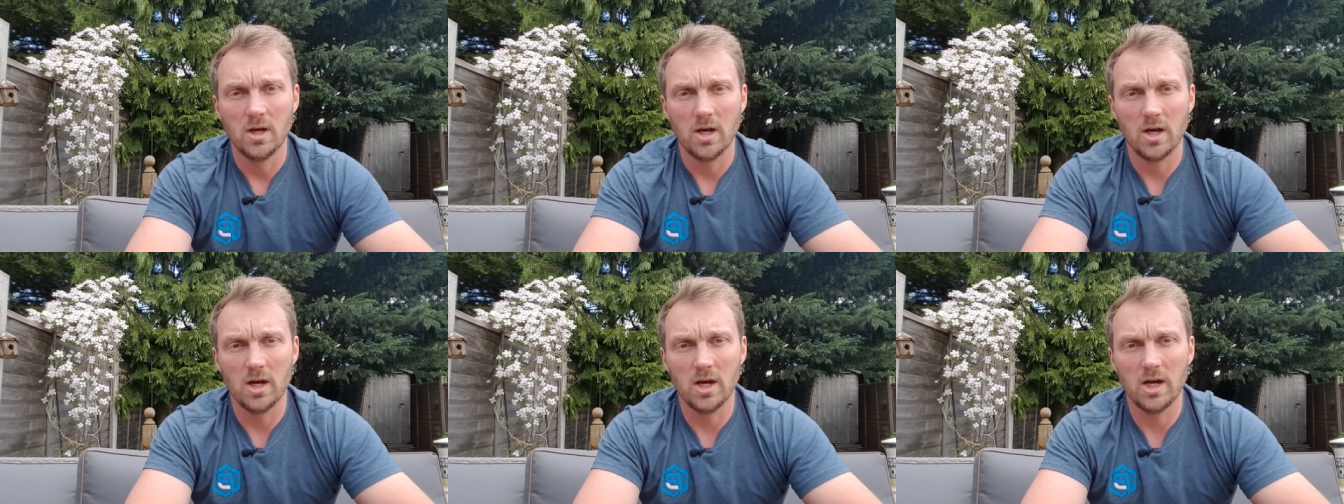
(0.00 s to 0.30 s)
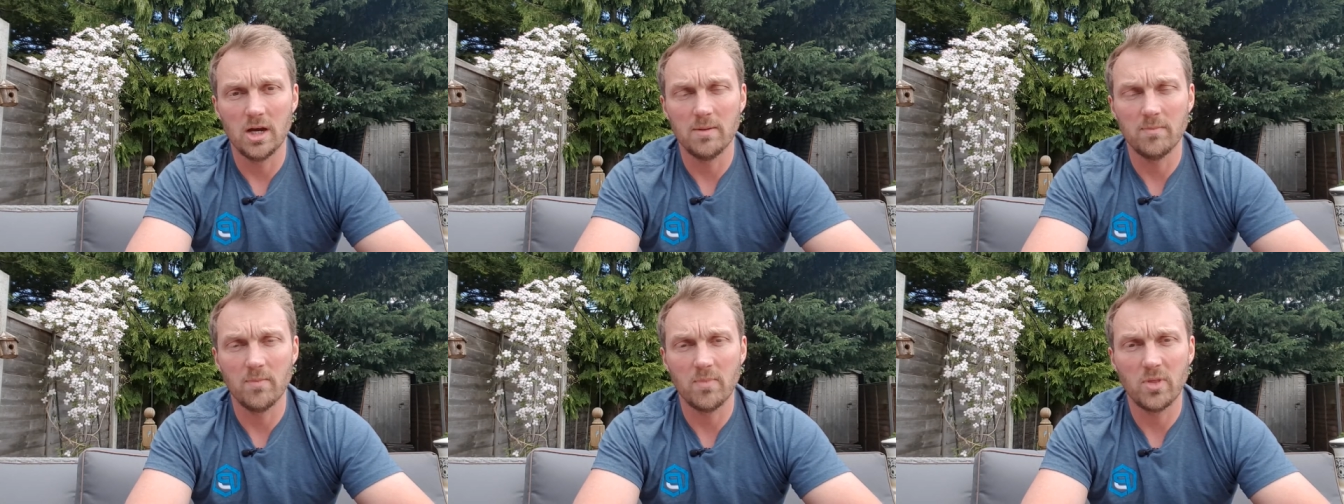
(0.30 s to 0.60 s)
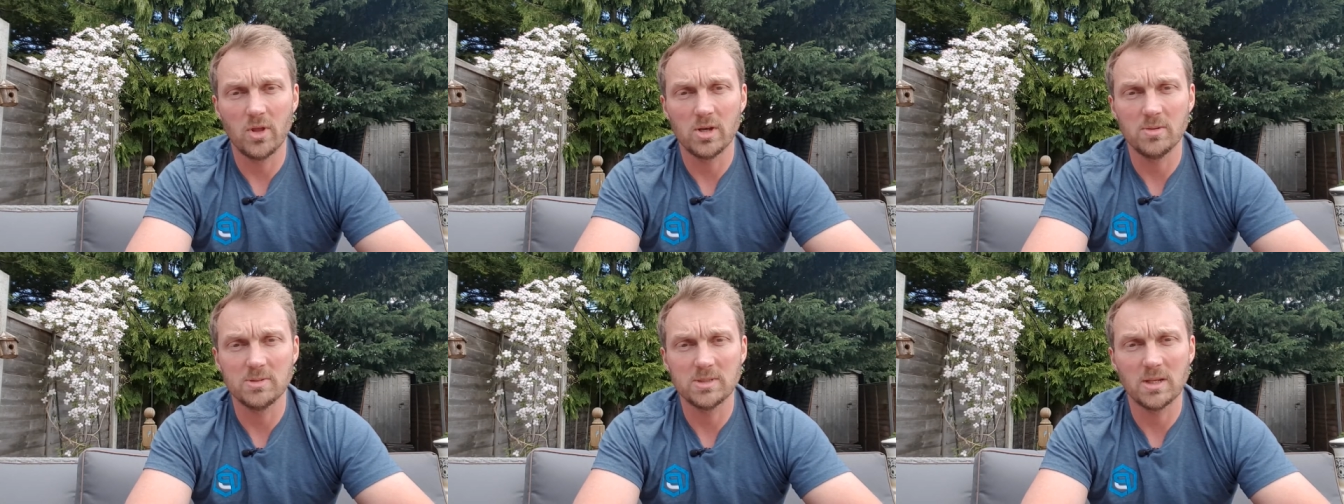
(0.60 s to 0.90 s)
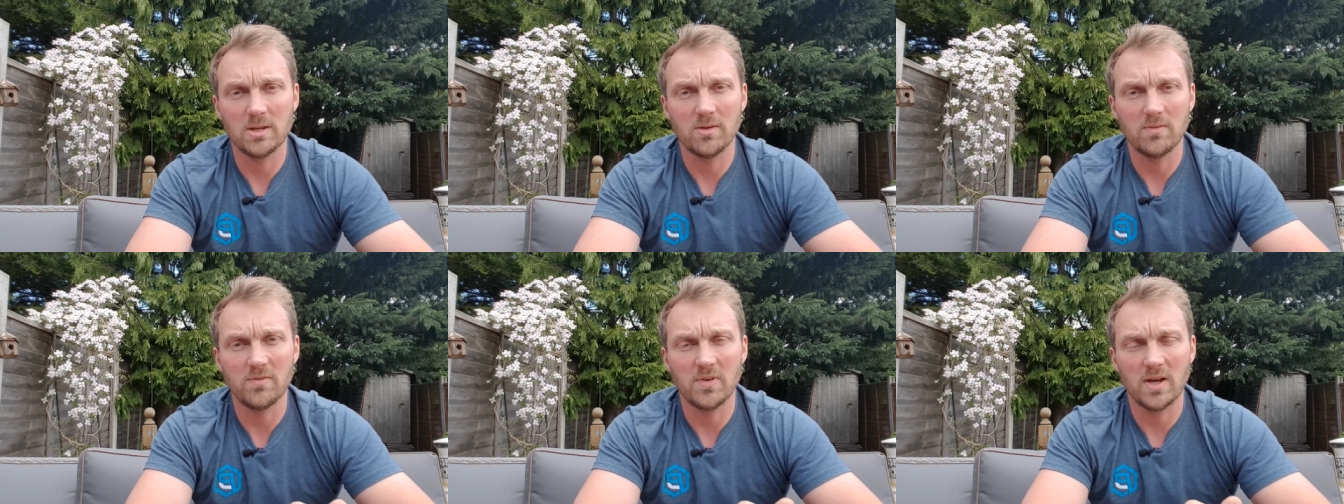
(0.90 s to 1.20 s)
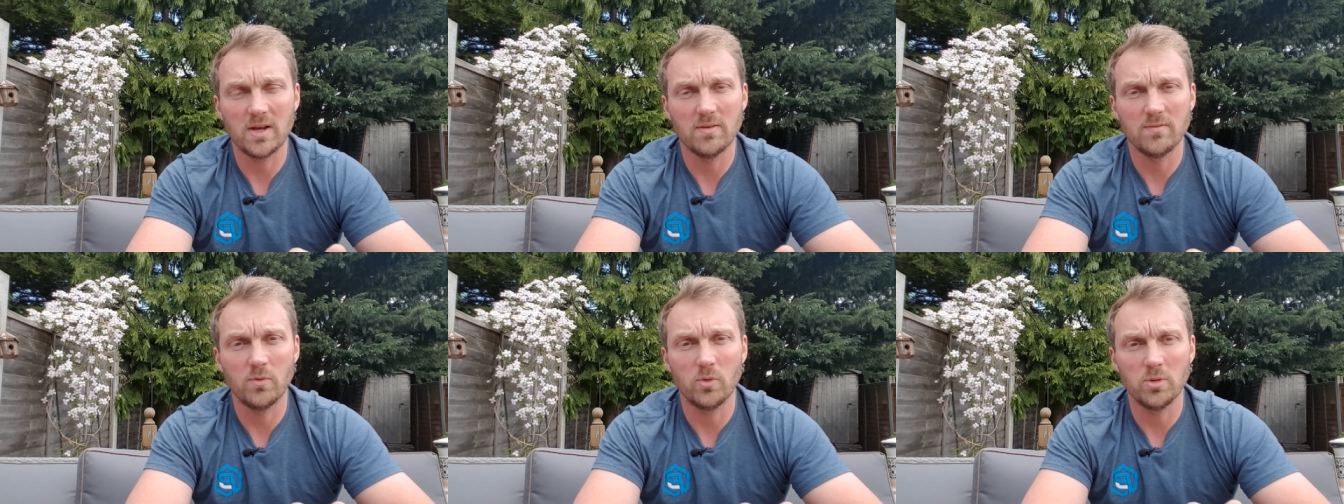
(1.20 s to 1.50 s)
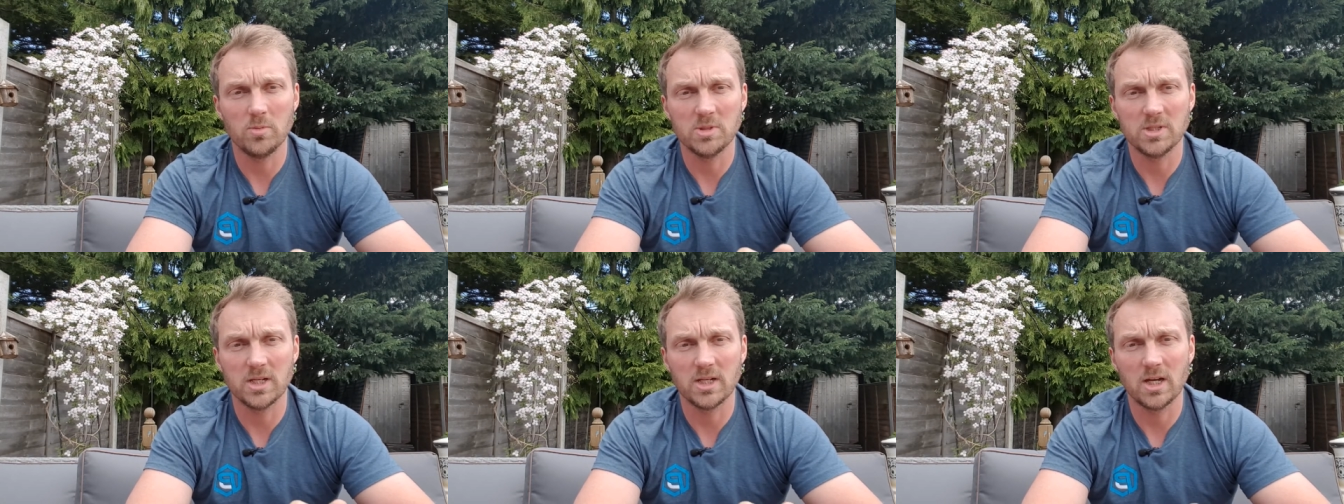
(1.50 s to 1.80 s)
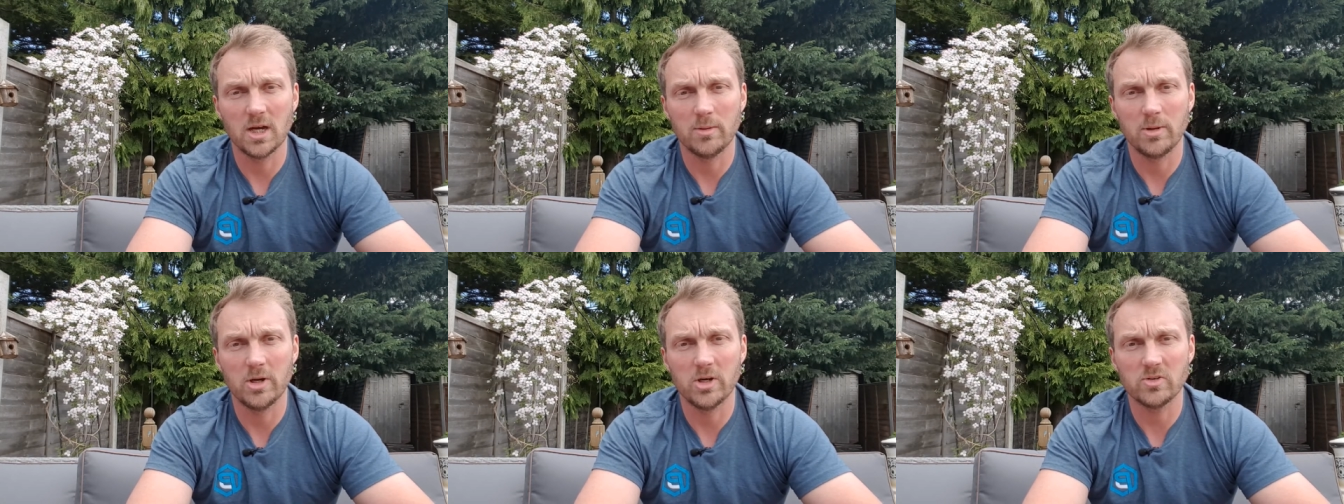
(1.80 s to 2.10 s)
30% fat, 40%
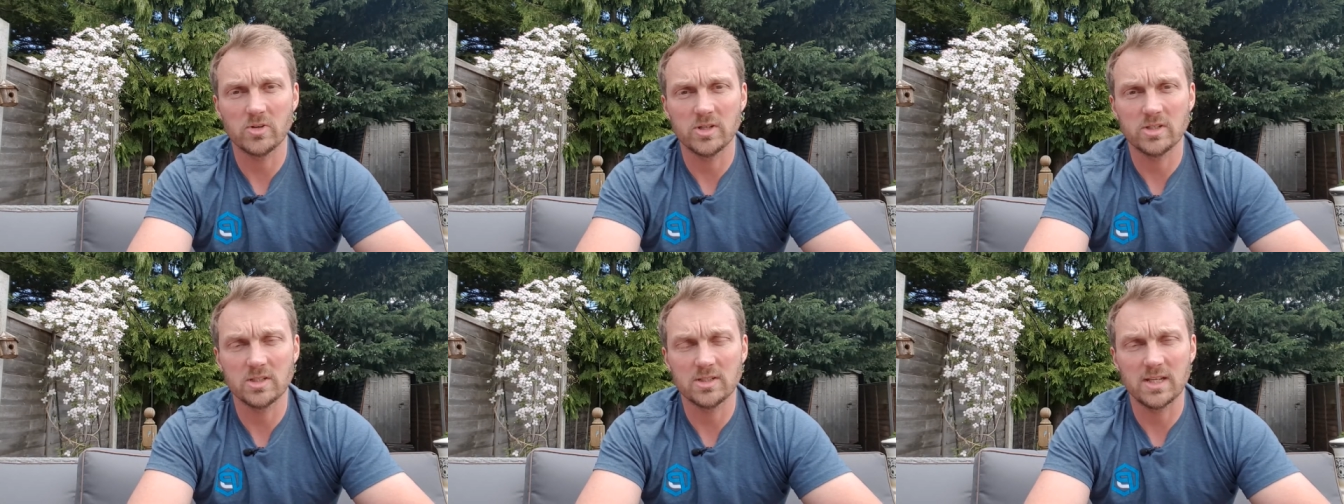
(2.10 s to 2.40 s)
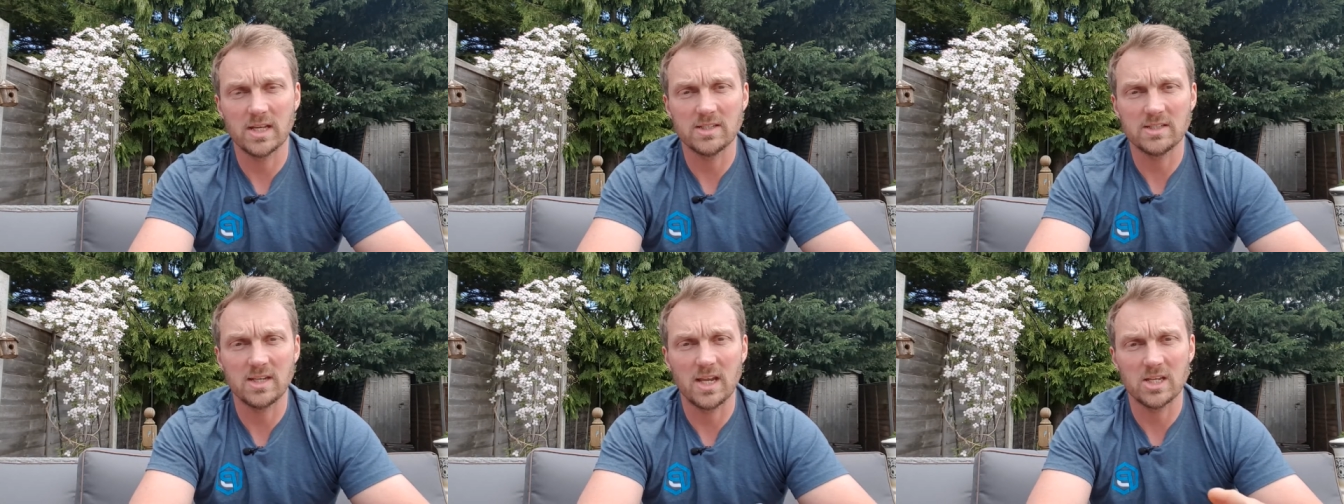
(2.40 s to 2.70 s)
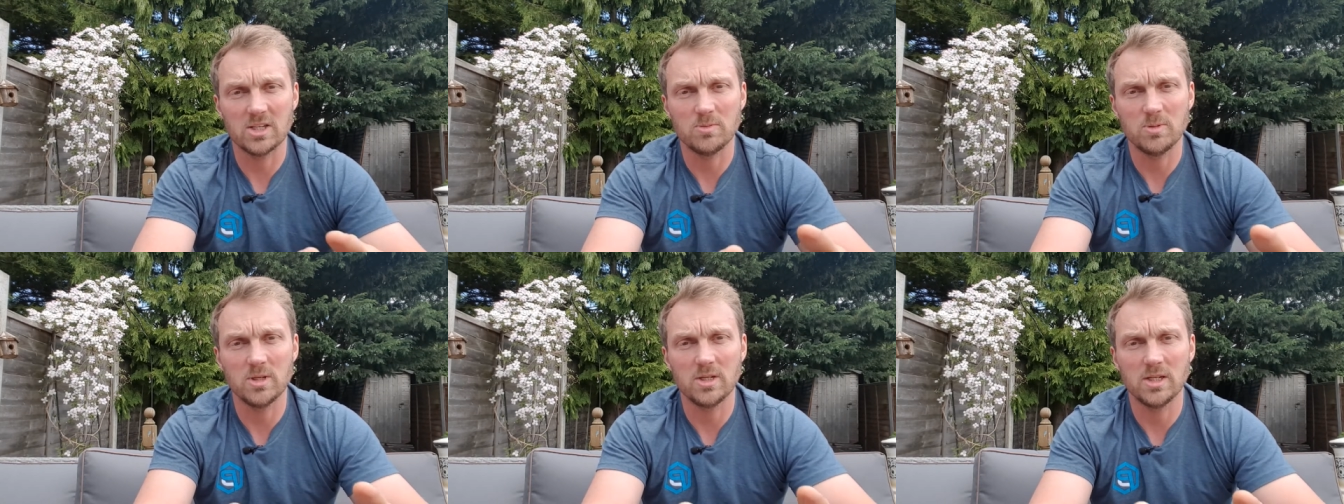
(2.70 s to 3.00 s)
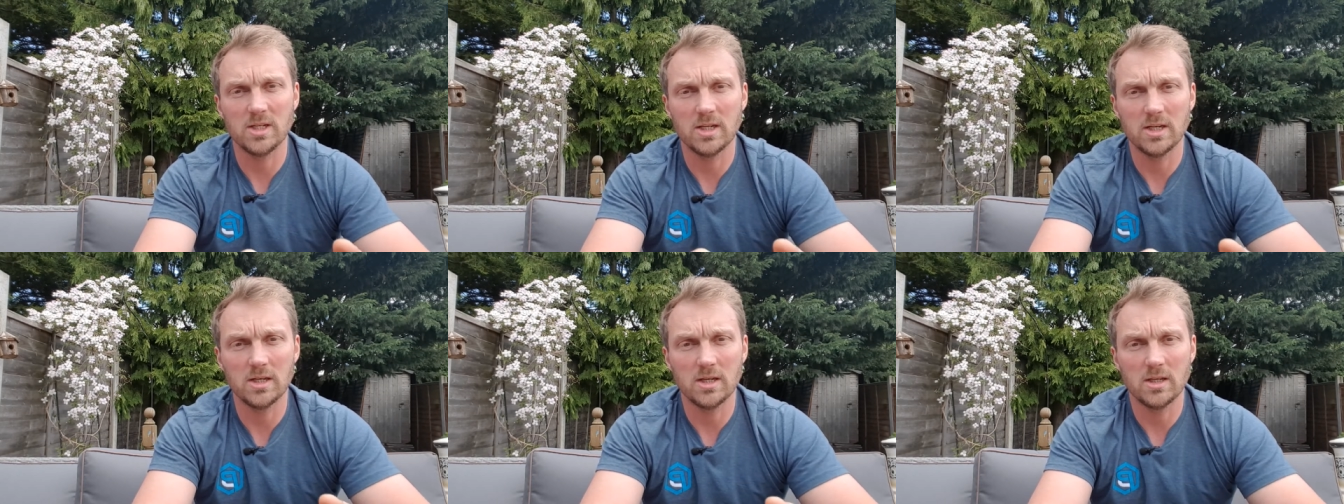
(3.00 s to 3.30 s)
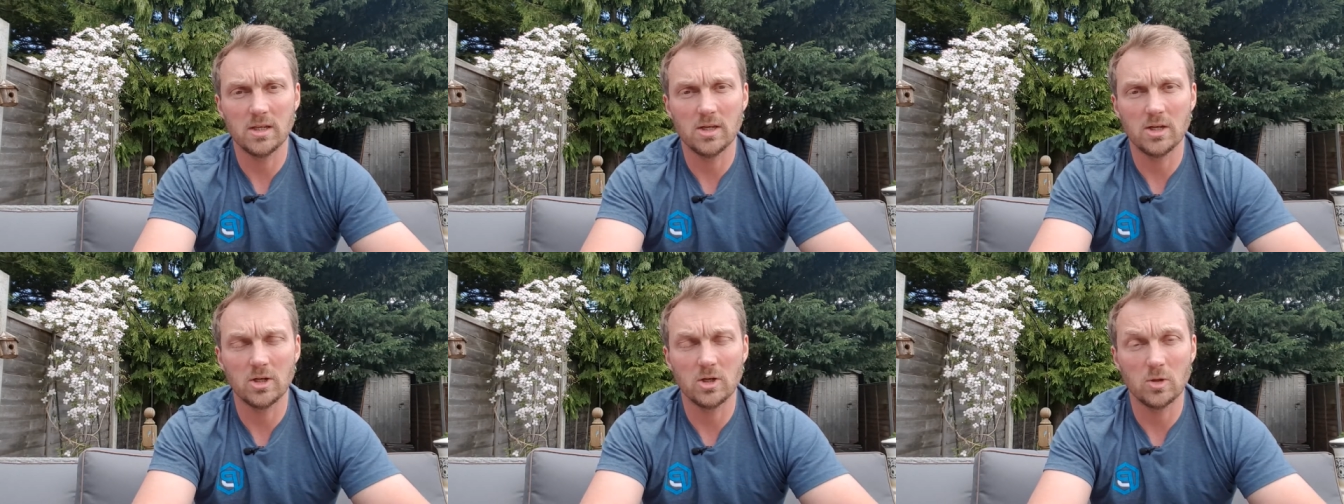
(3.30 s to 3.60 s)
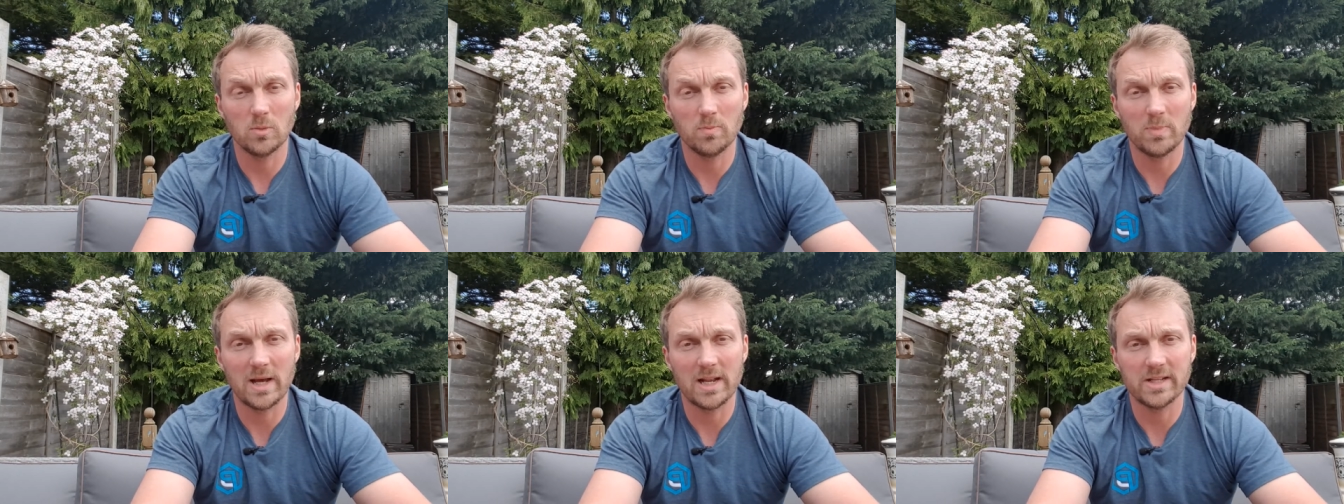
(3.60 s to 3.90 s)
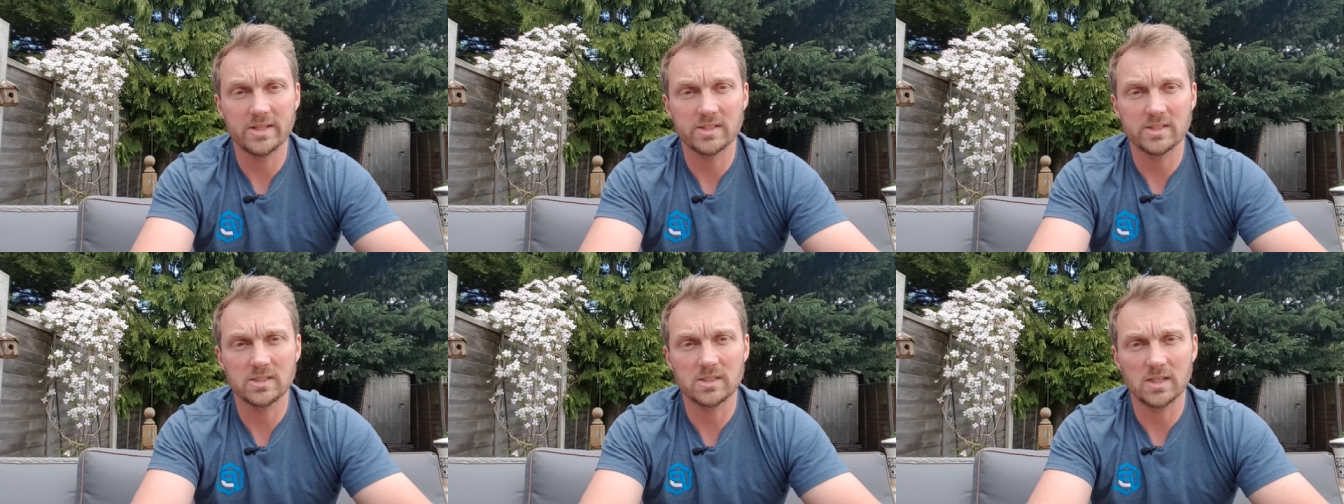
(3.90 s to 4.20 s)
carbohydrates, because that gets me a good
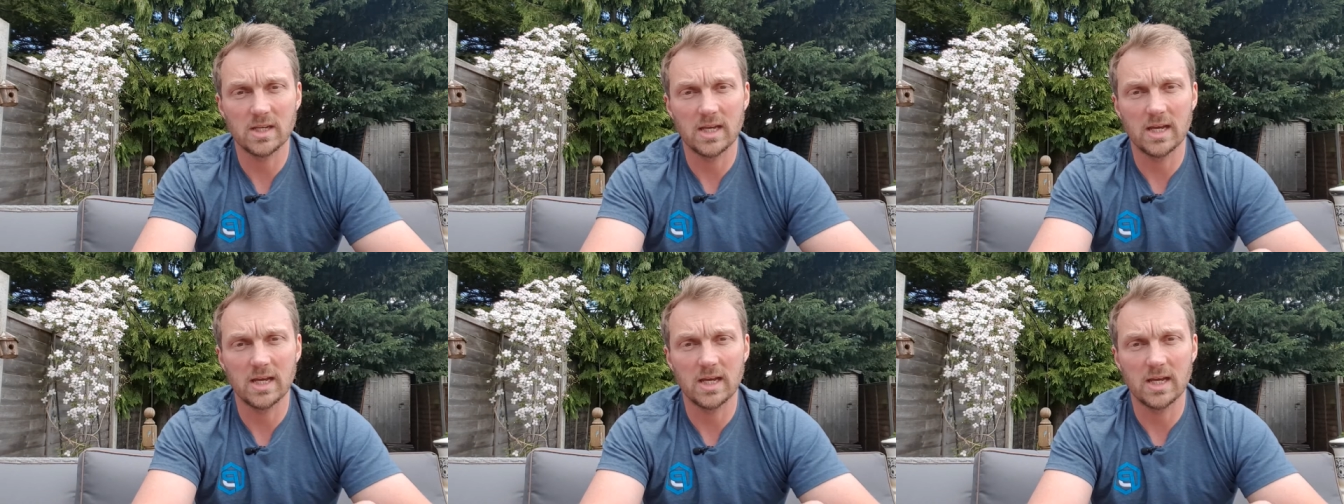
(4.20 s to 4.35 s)
balance,